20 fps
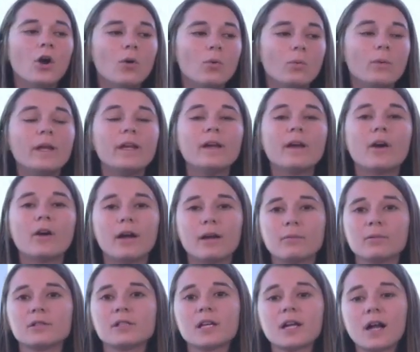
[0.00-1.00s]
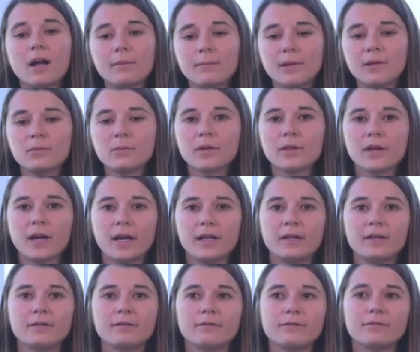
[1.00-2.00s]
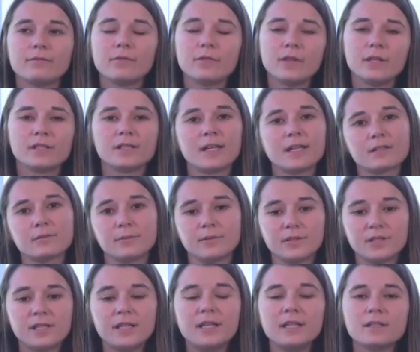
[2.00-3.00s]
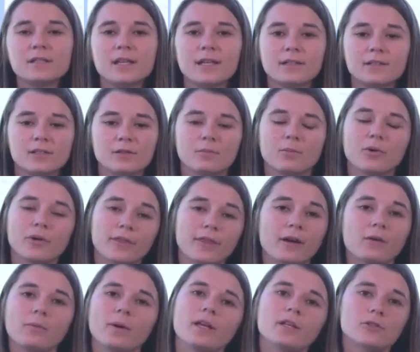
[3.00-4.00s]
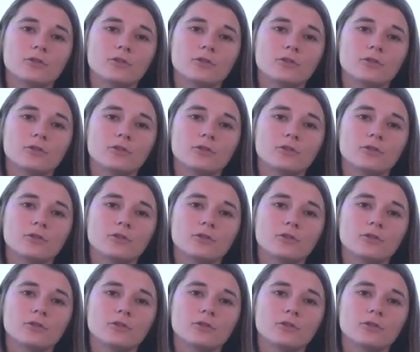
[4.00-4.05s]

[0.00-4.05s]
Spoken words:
we are able to come in with kind of this expertise and support that way.